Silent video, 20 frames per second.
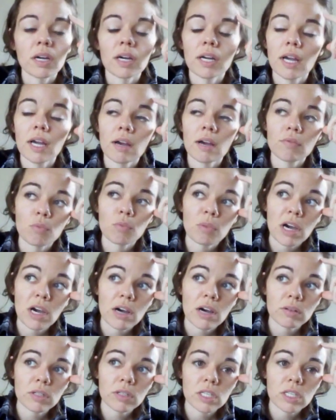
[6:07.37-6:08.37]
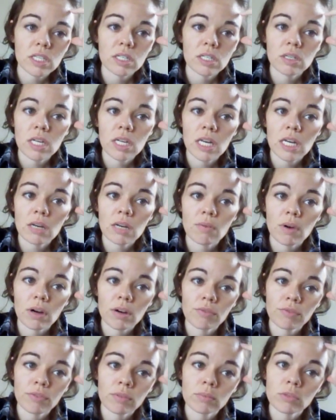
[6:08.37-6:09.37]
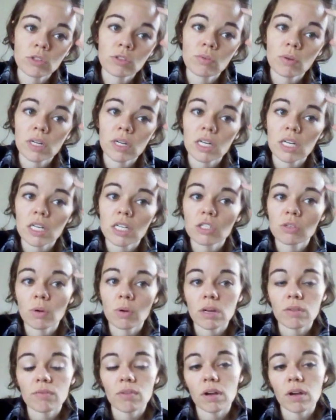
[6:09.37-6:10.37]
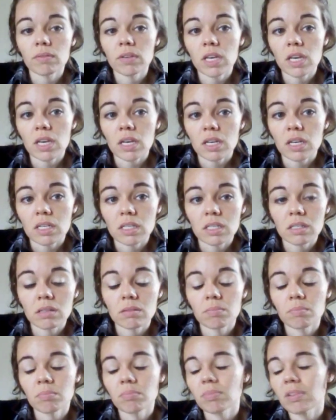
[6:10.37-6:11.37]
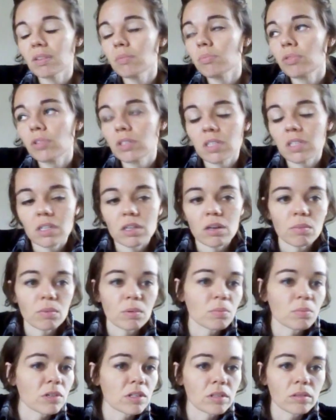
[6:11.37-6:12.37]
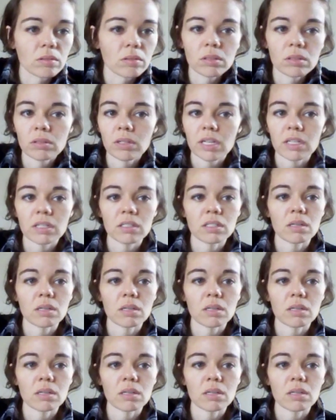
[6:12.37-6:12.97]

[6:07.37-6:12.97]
I have about anywhere from 20-25 kids, but you know what preschools are like.